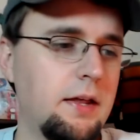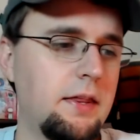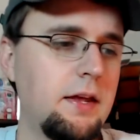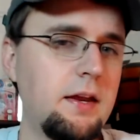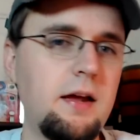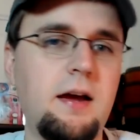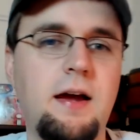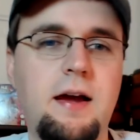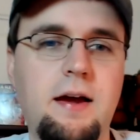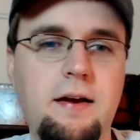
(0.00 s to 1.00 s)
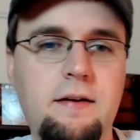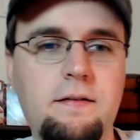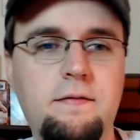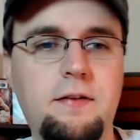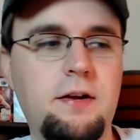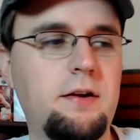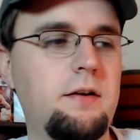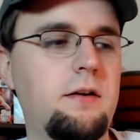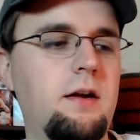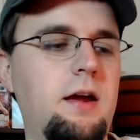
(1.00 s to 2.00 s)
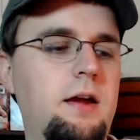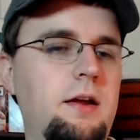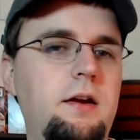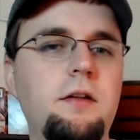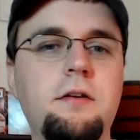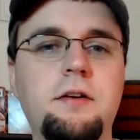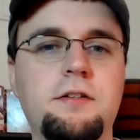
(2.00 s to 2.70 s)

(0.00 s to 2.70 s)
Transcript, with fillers: And then I have here another